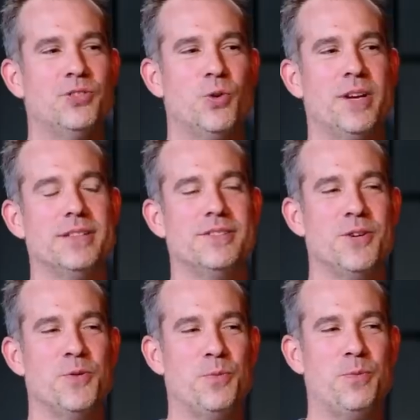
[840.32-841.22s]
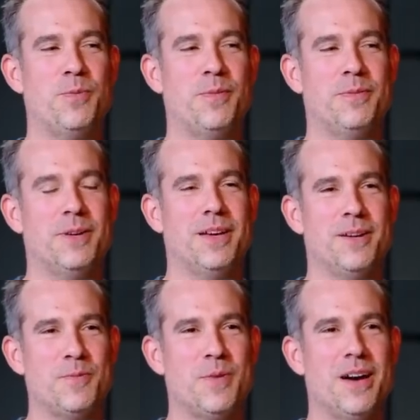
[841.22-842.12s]
talking to
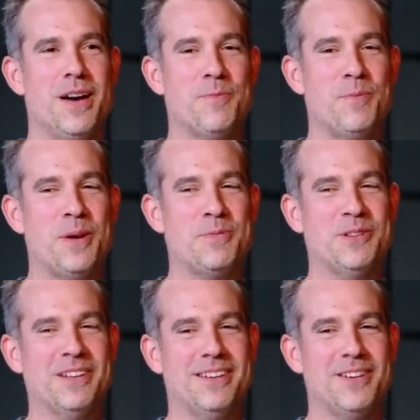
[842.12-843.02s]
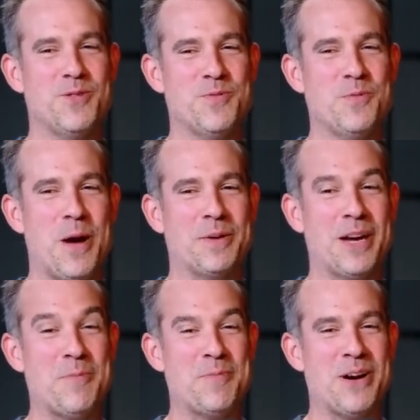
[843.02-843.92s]
people who might
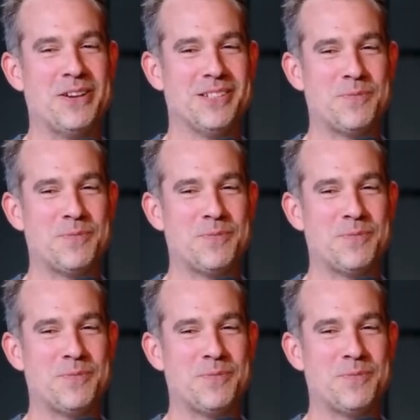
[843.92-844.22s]
become parents